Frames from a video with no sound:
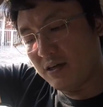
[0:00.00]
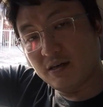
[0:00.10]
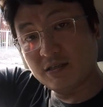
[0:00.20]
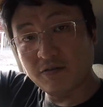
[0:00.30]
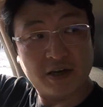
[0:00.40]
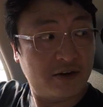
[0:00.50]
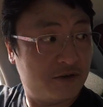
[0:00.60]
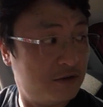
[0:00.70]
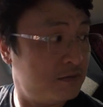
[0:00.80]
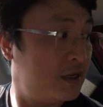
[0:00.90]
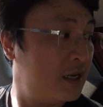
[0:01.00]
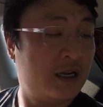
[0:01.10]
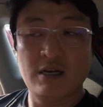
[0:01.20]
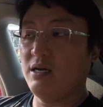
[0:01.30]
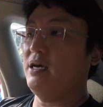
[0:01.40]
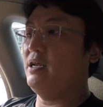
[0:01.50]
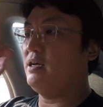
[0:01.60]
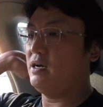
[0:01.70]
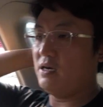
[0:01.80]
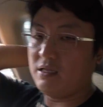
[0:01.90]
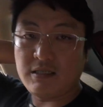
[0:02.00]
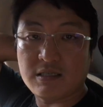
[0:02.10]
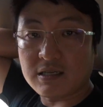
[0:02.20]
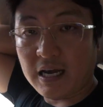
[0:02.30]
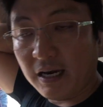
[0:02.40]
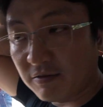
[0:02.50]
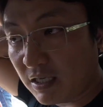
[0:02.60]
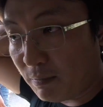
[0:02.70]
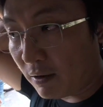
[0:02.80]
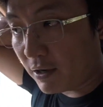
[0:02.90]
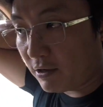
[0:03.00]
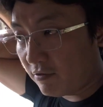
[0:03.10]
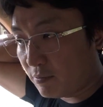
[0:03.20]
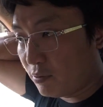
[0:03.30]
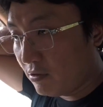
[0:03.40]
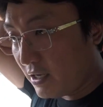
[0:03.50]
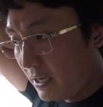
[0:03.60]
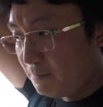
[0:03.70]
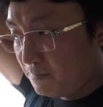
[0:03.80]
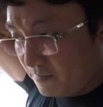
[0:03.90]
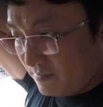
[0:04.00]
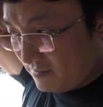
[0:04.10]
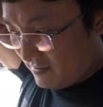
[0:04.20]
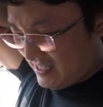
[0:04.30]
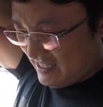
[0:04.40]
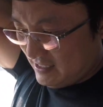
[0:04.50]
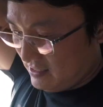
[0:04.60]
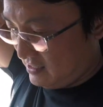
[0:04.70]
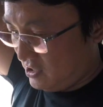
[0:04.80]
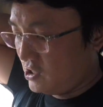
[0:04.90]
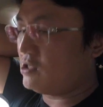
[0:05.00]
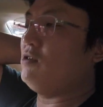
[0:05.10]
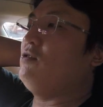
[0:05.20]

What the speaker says: of headroom, and this is the kind of seat back where you have to pull it up, just so